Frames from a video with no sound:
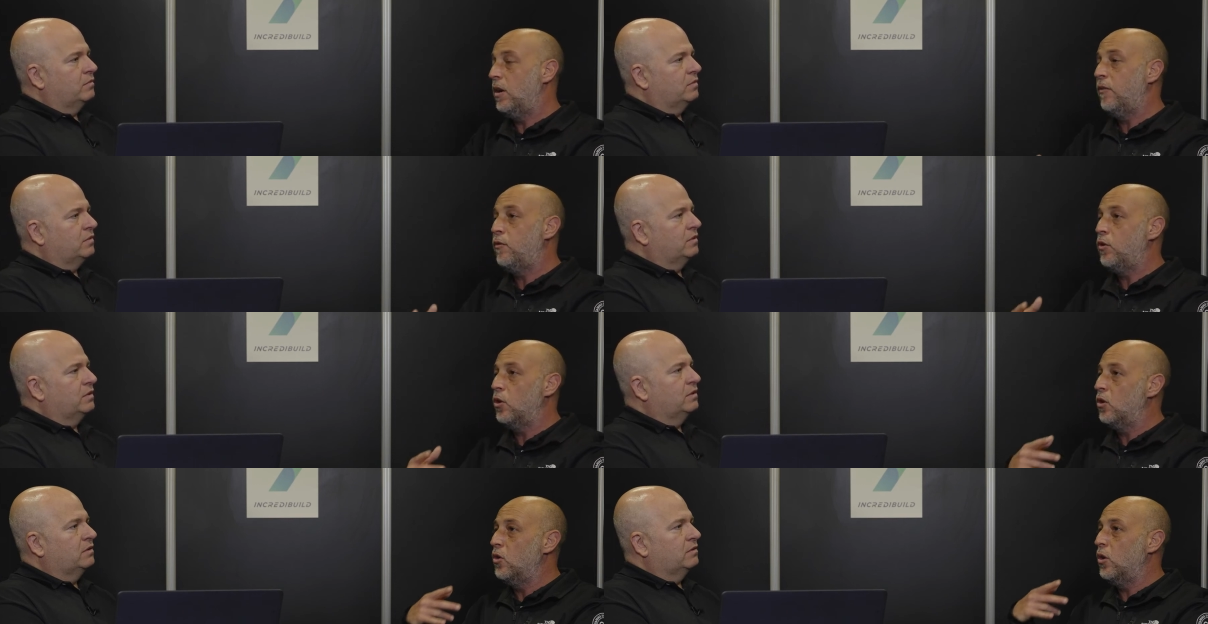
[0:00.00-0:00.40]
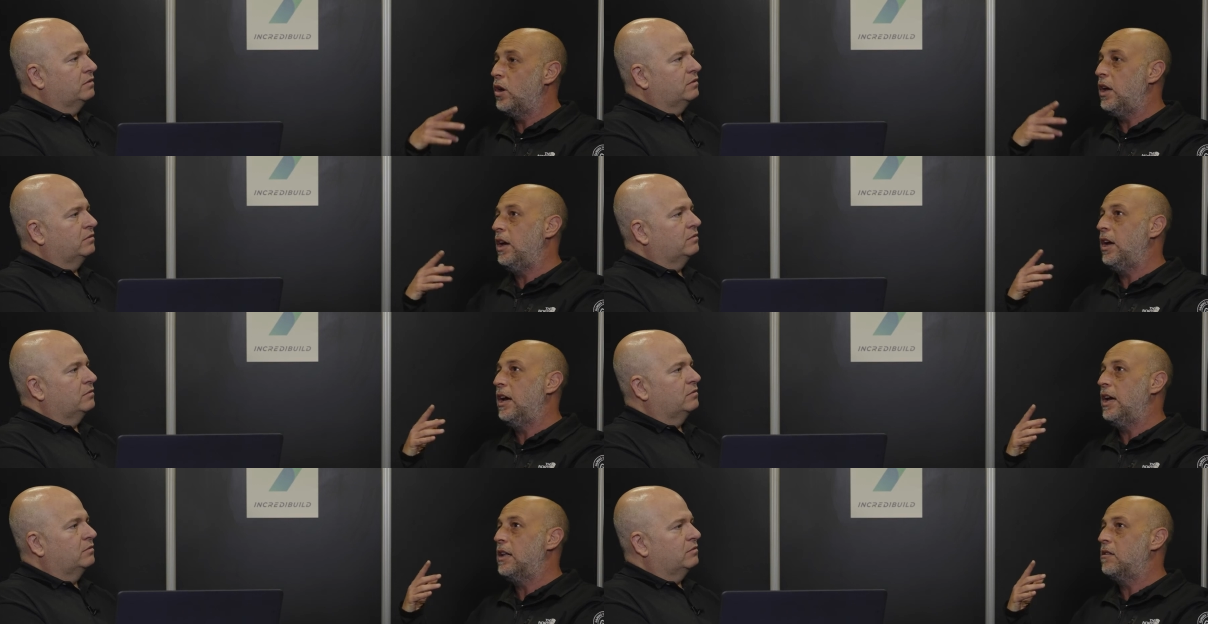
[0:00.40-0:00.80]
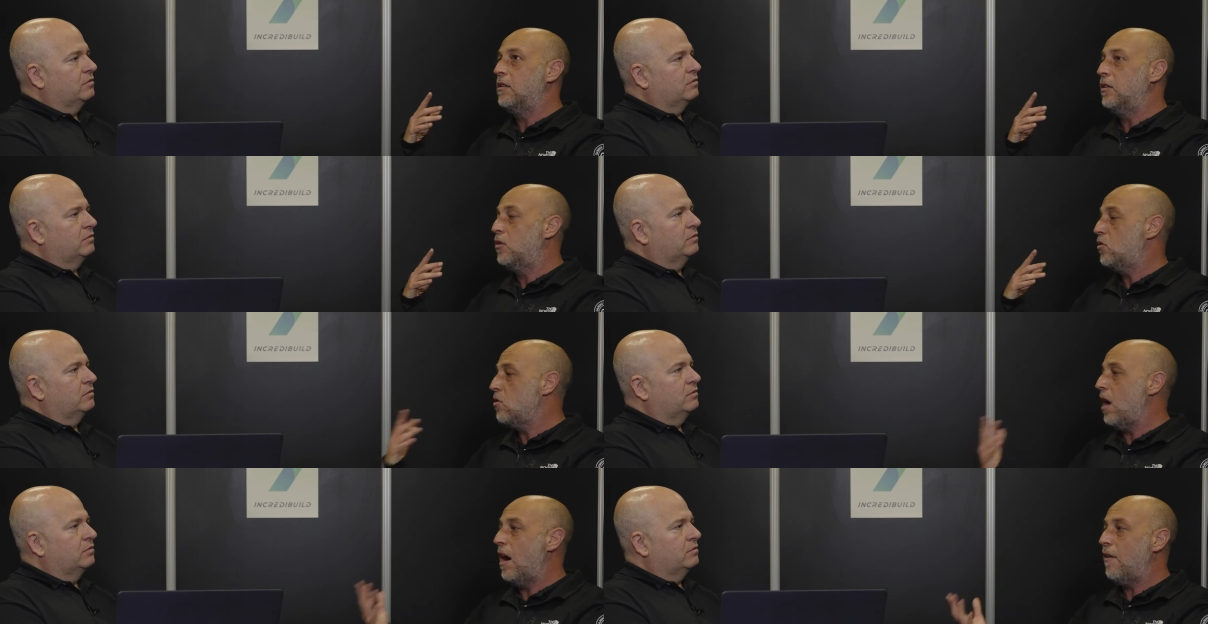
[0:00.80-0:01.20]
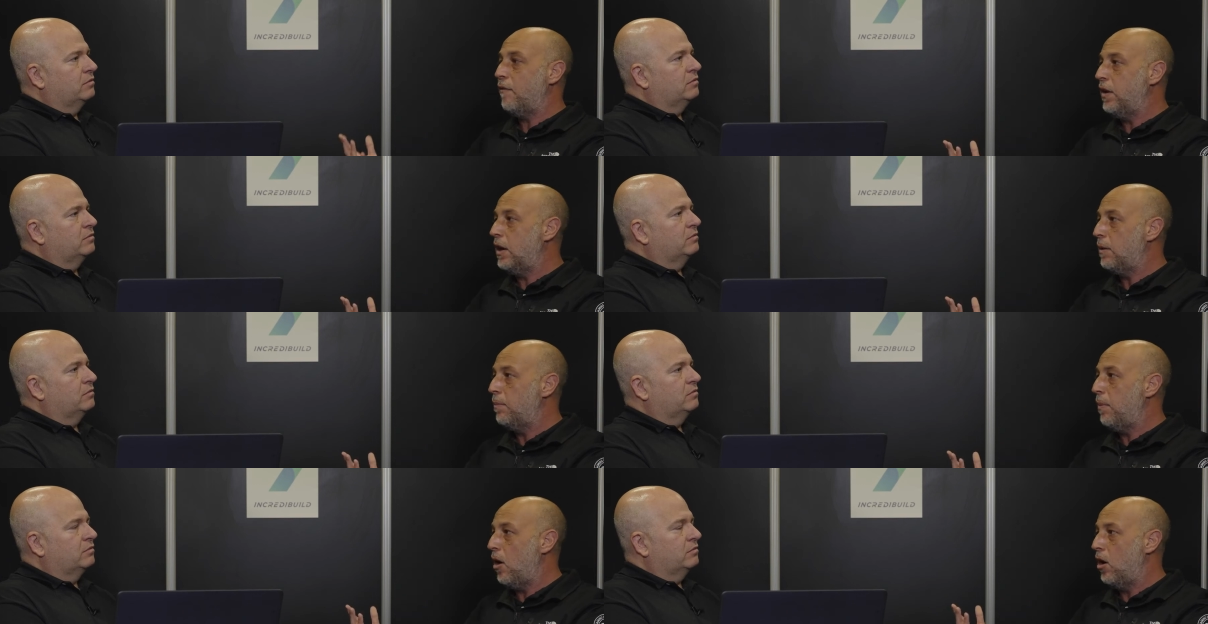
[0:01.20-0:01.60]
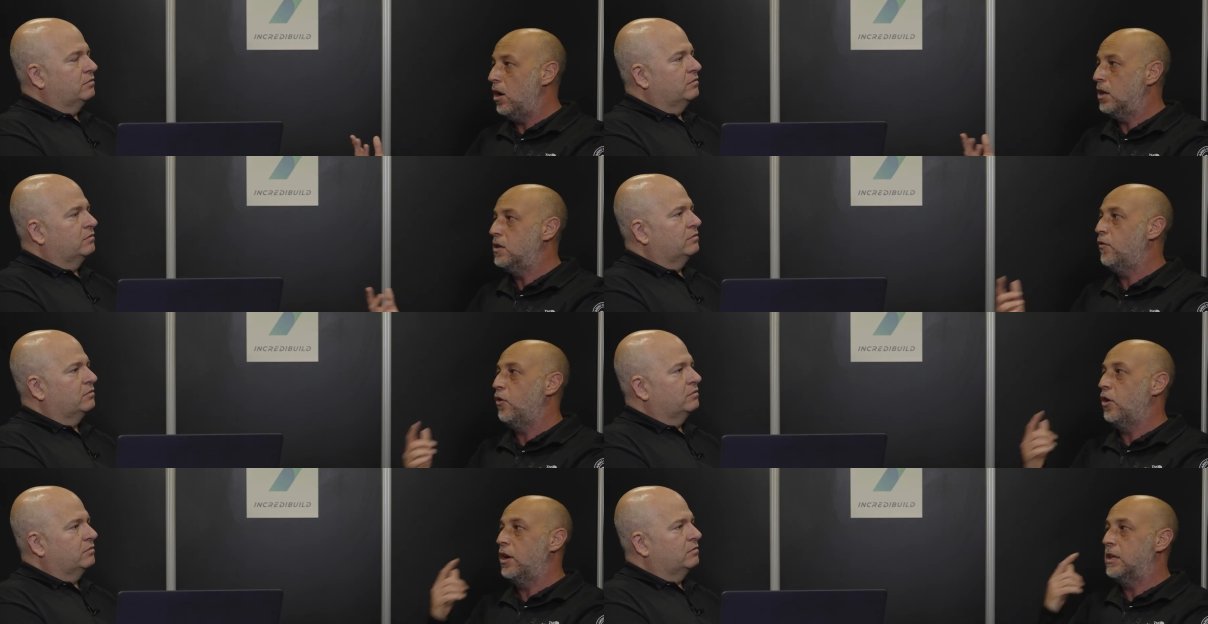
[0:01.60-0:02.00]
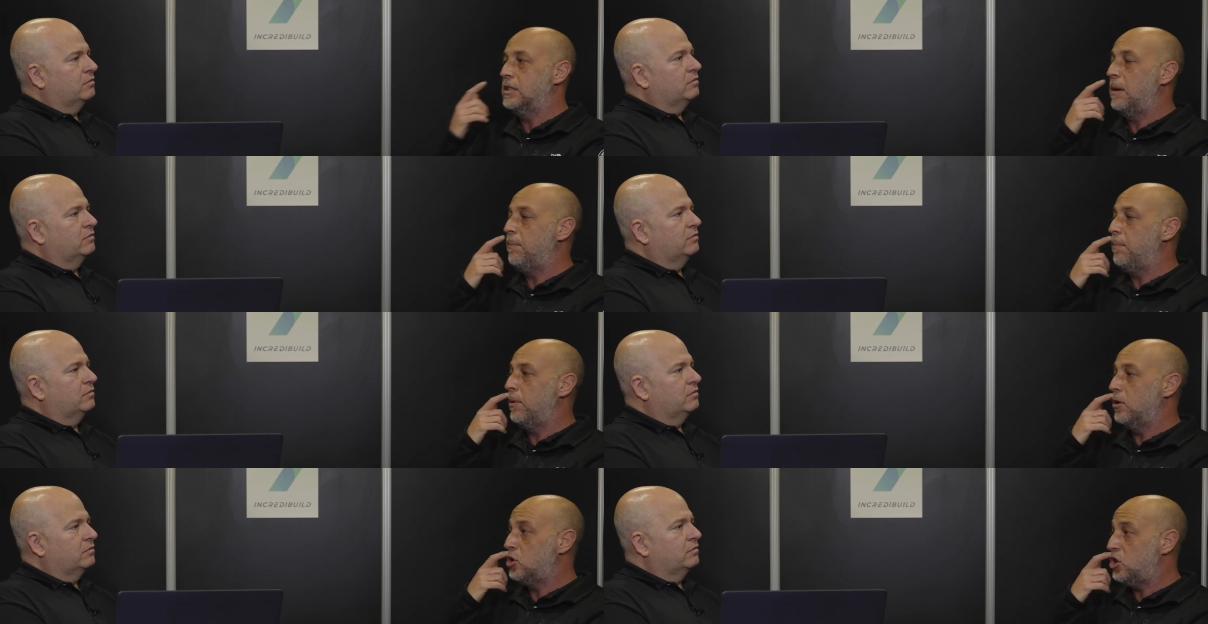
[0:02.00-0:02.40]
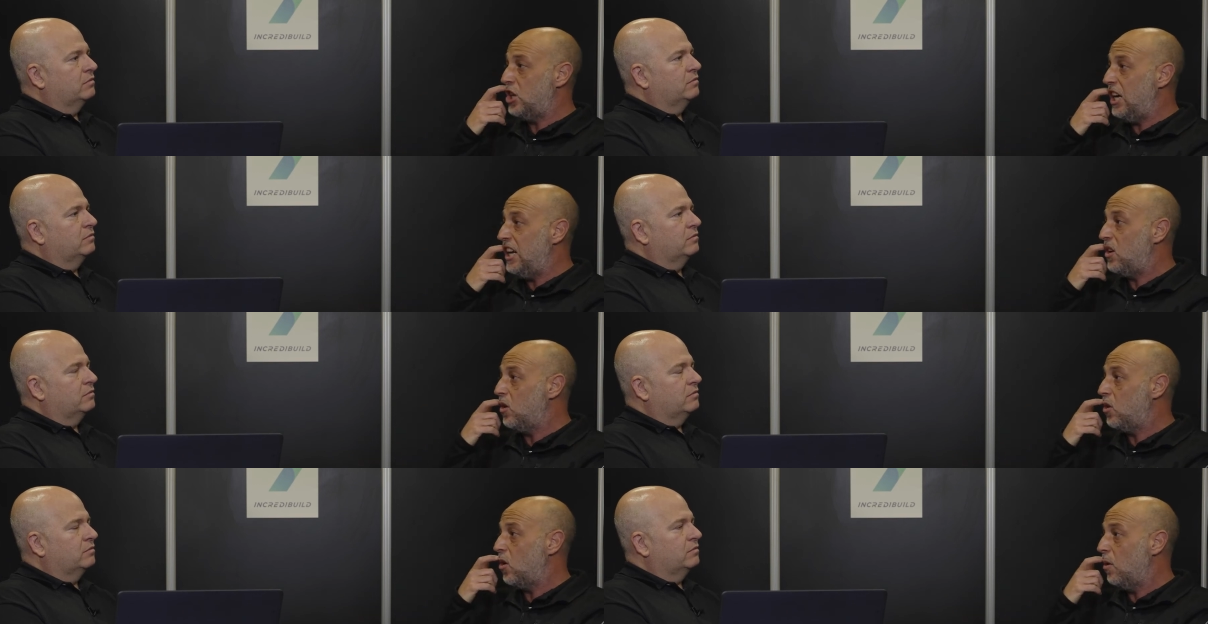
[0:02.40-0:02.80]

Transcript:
Speaker 1: If you're looking at graphic part, for example, shader